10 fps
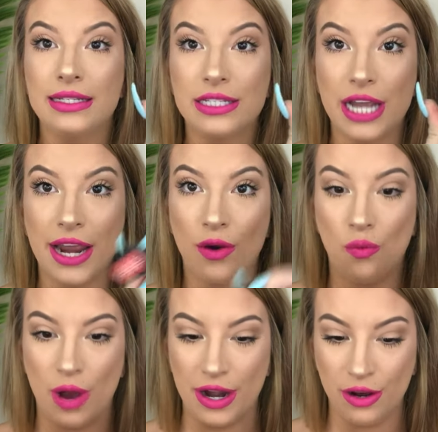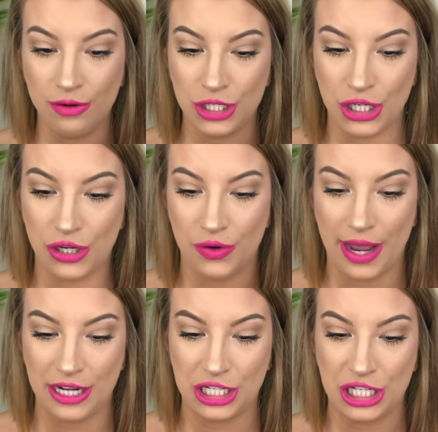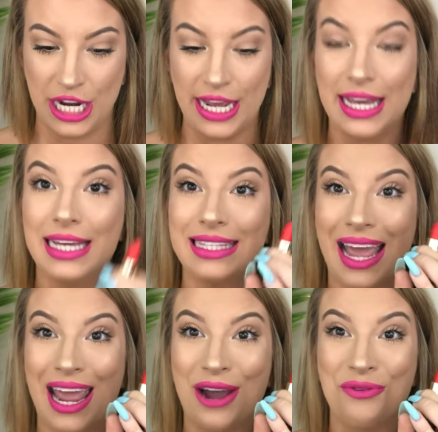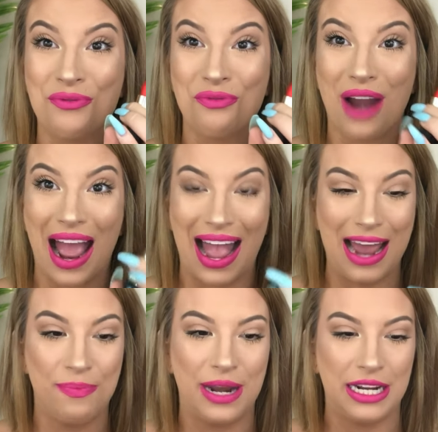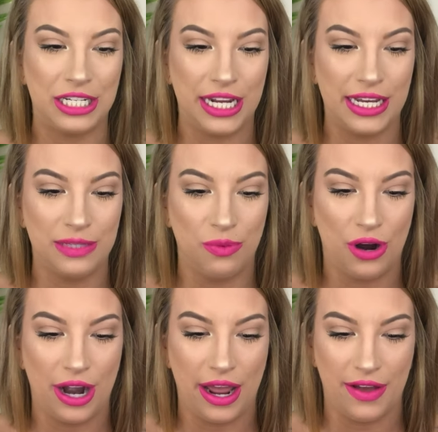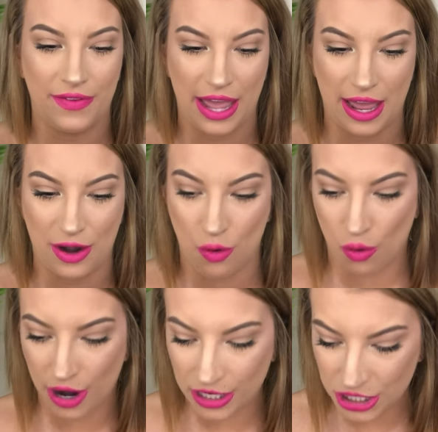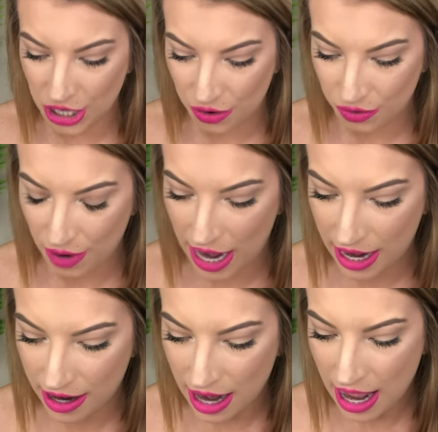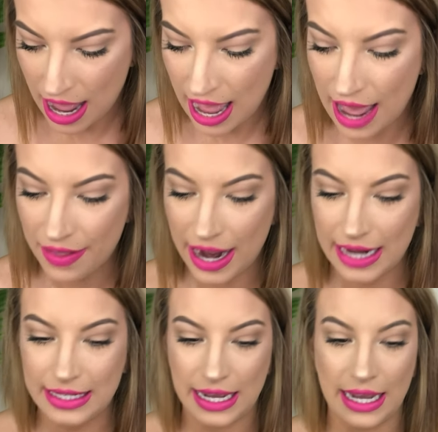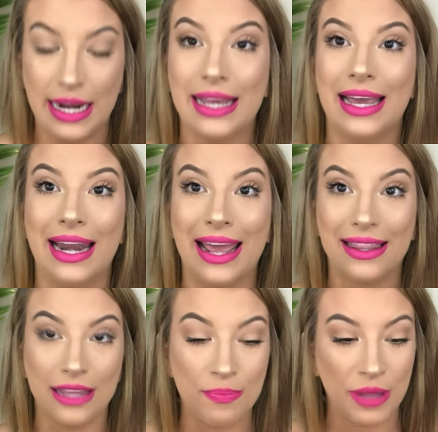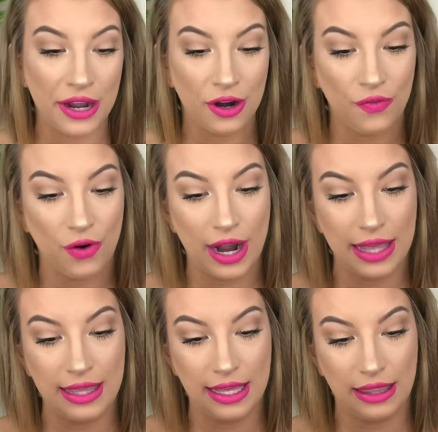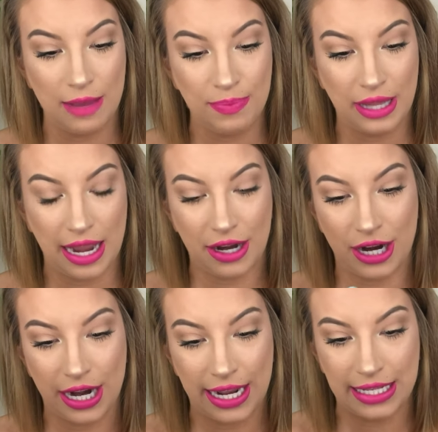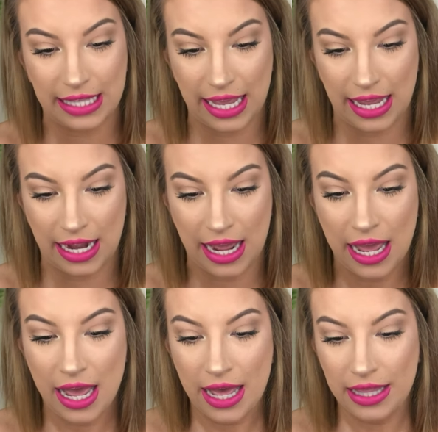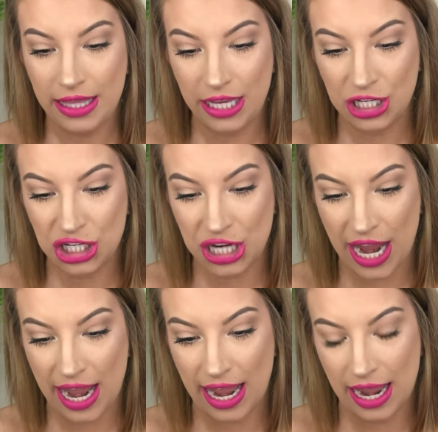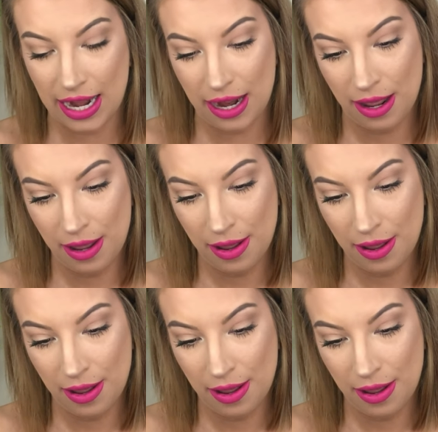shade 102, and she is a red, but she is more of an orange toned red. And then I did get a lip liner for it. The lip liner is in the shade